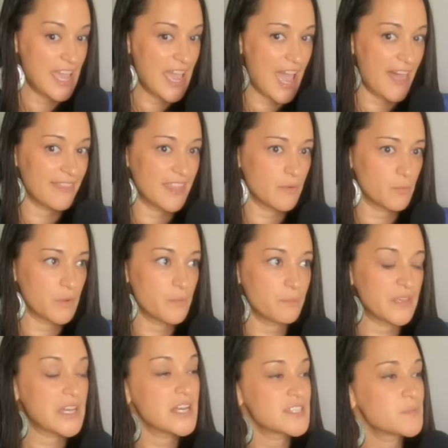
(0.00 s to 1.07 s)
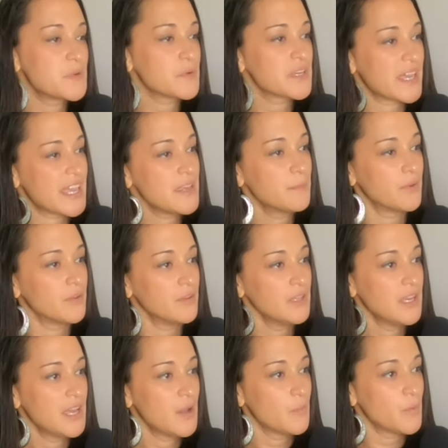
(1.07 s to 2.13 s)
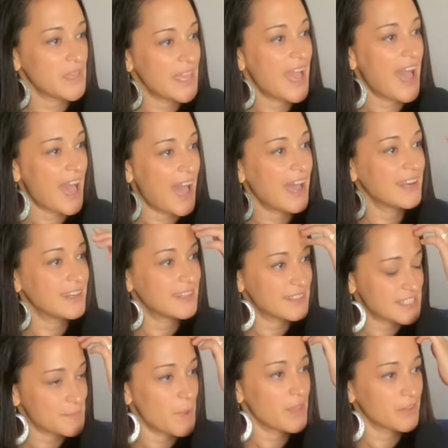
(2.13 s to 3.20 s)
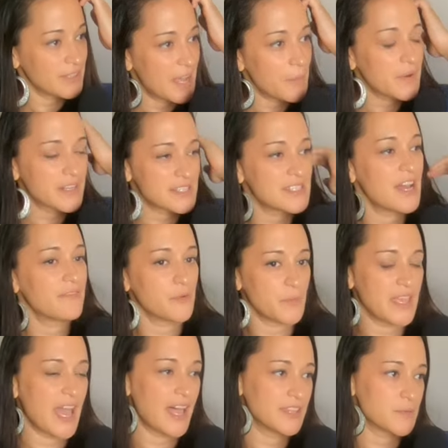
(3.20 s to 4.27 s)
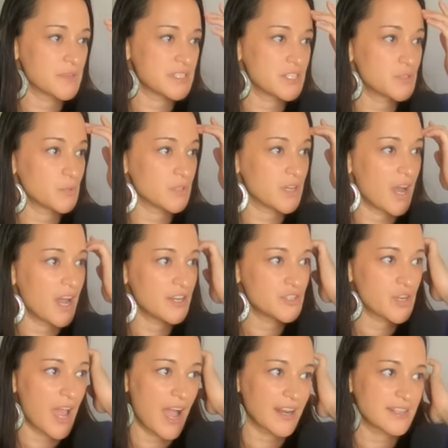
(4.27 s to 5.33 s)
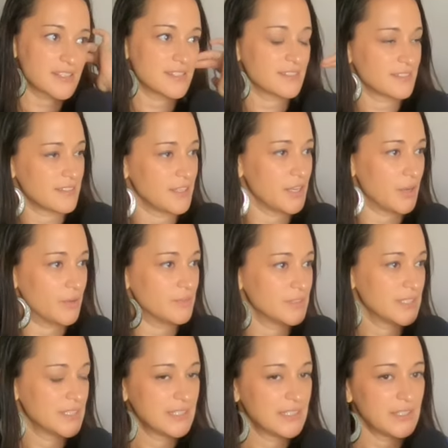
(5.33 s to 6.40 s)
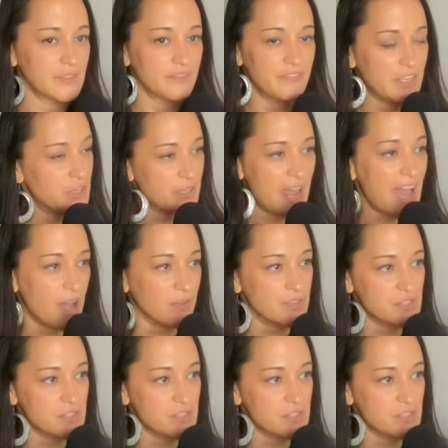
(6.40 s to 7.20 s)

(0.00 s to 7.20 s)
And then we because we were cable, smaller we network, had yeah. smaller network stuff and we had the residual contract, you know, figured out.